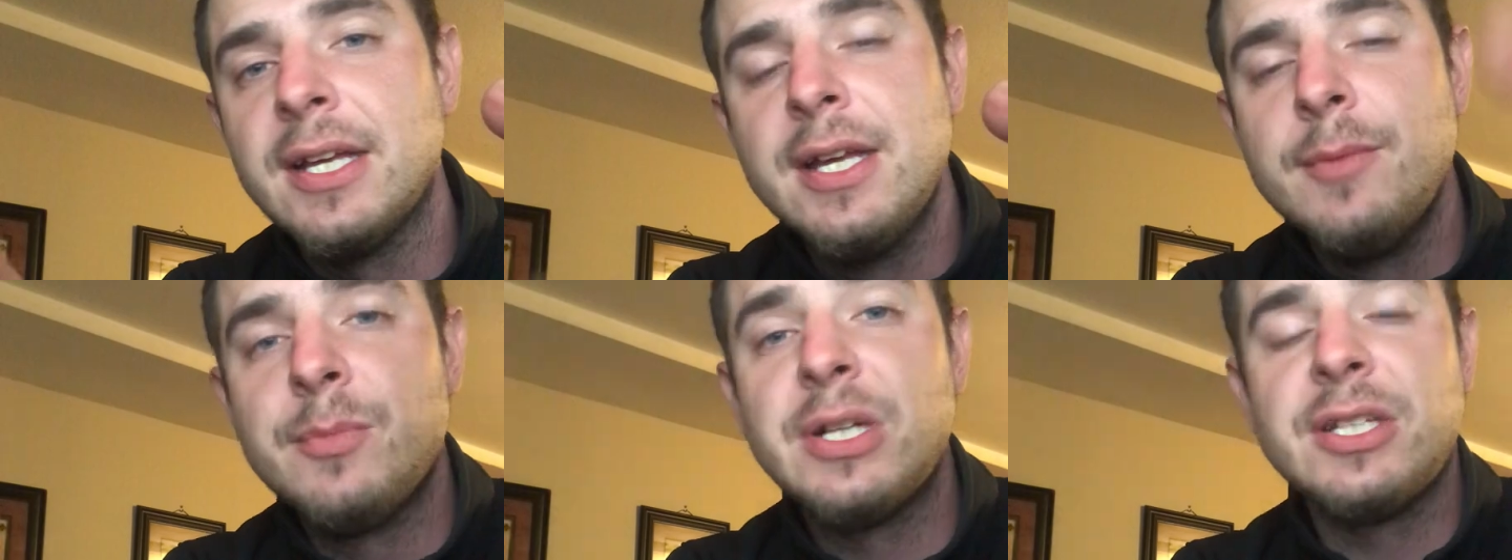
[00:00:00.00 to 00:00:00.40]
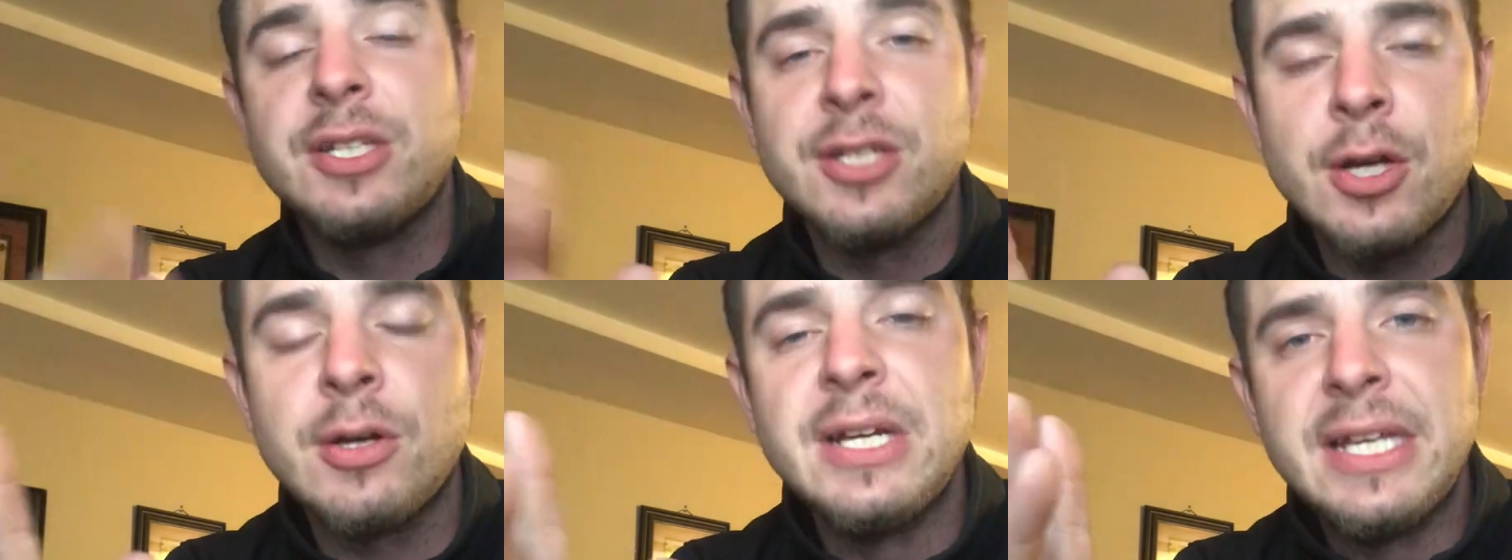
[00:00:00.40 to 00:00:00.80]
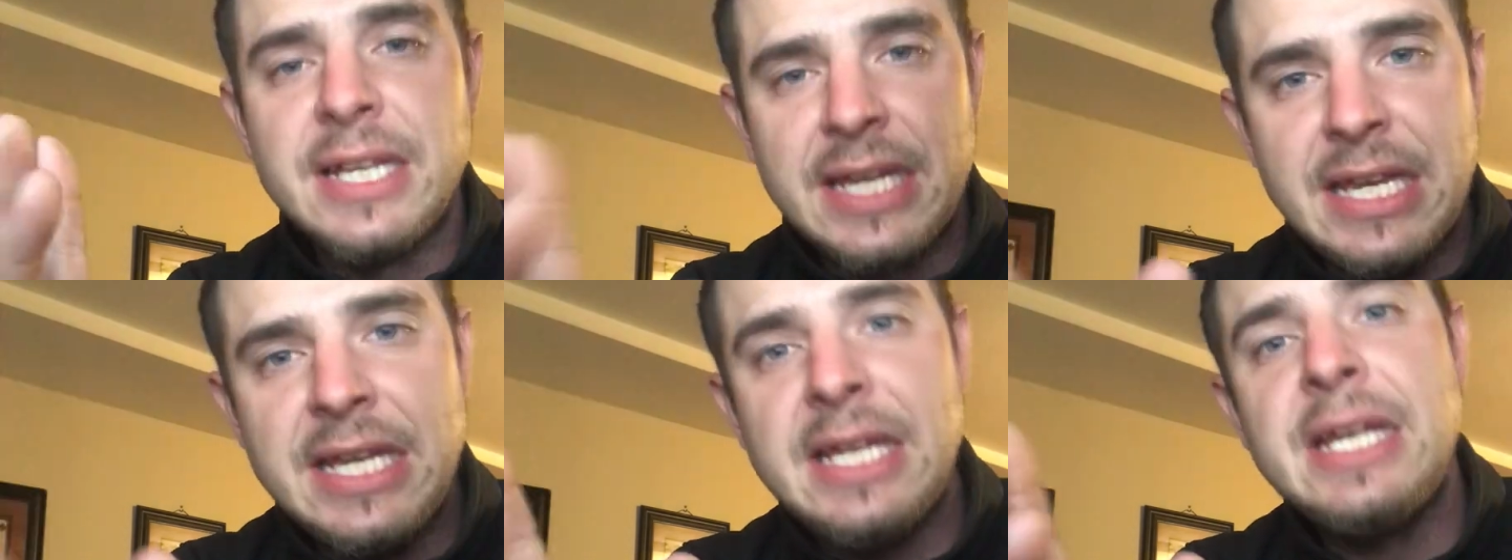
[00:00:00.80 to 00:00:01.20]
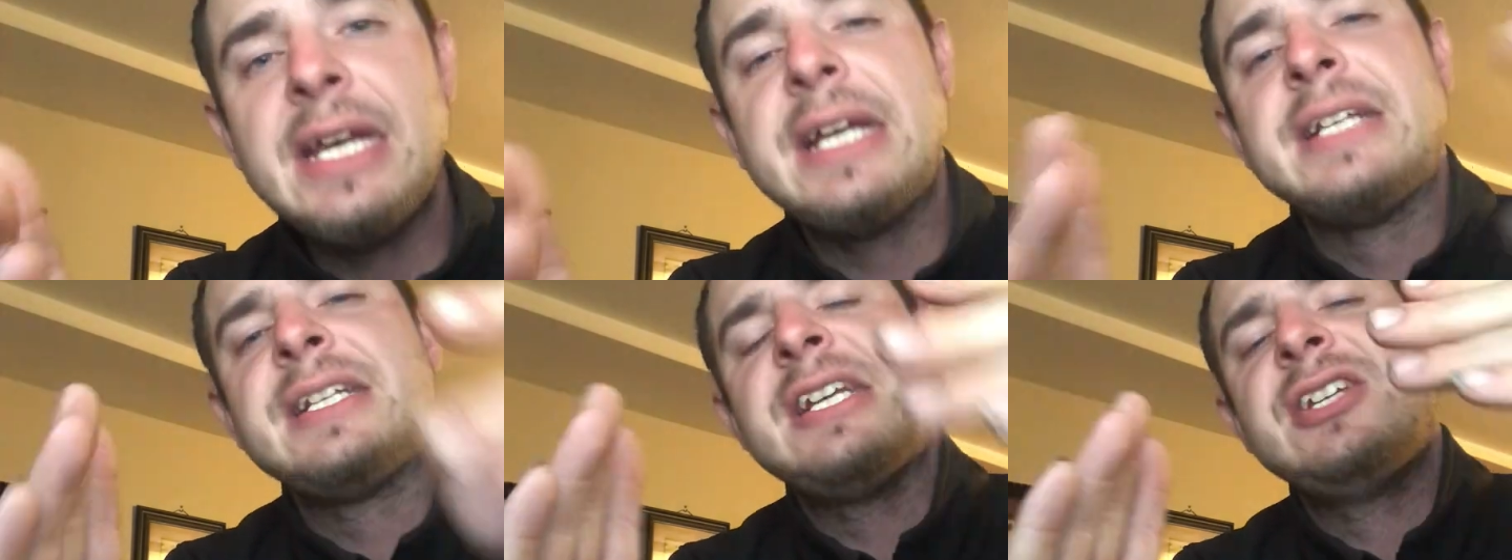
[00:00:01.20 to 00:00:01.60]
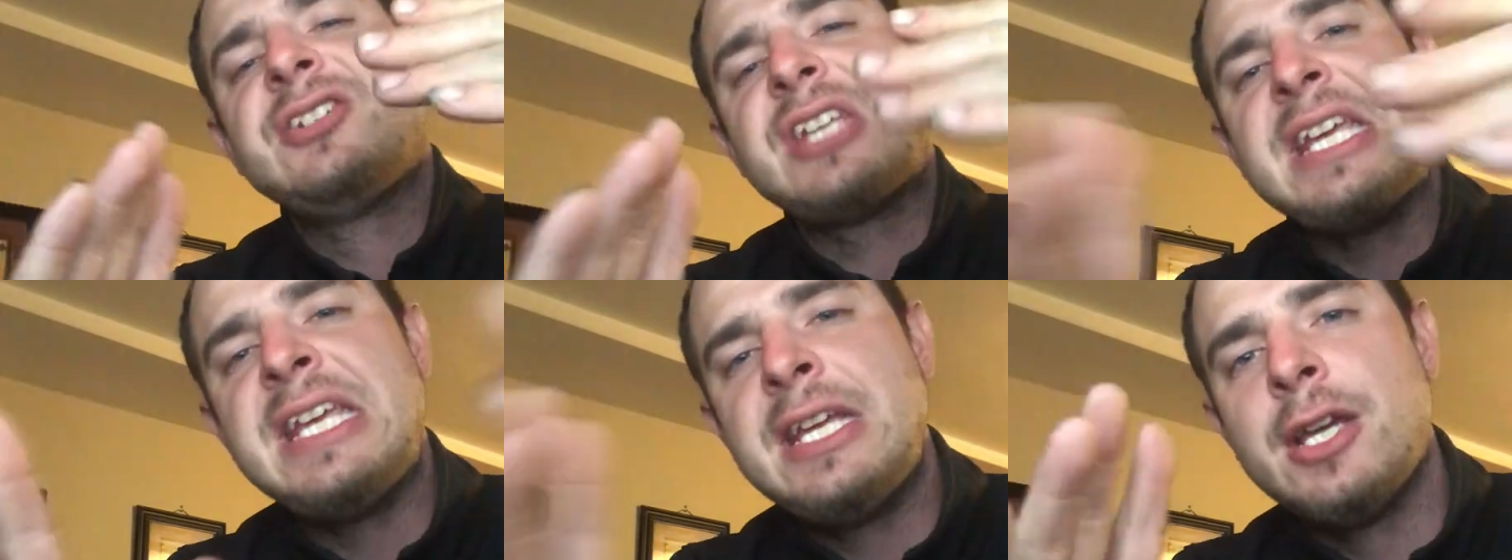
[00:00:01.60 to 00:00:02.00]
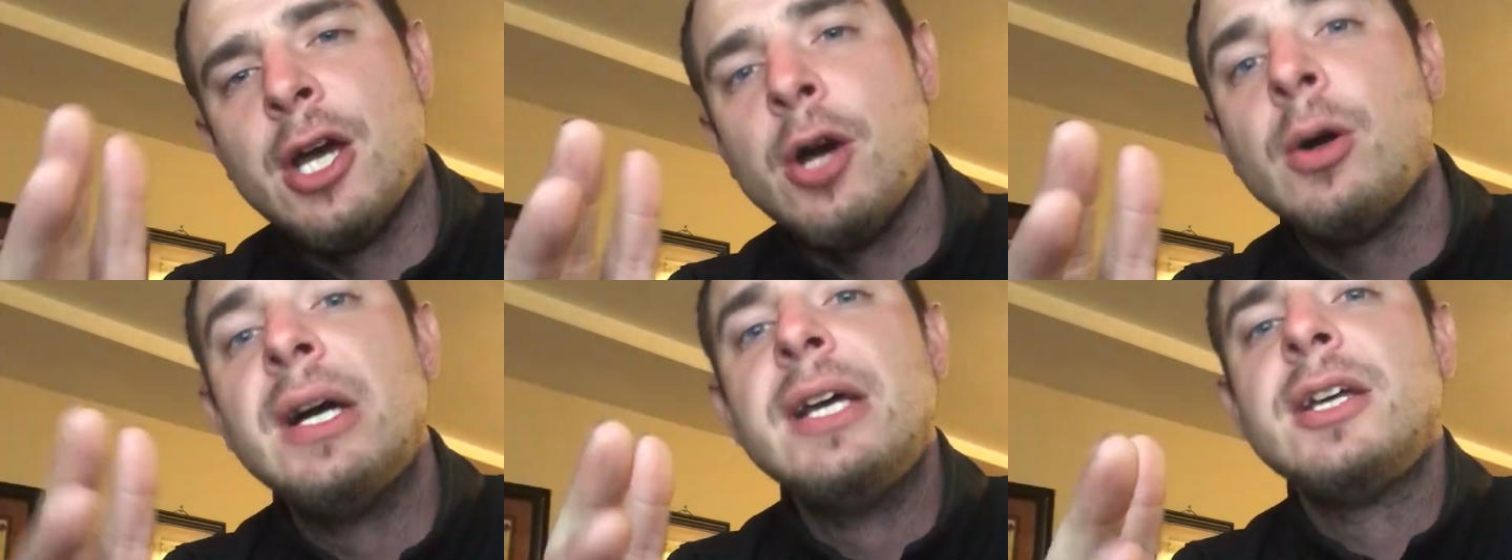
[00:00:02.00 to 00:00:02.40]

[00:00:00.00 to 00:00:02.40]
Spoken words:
But, he in his ego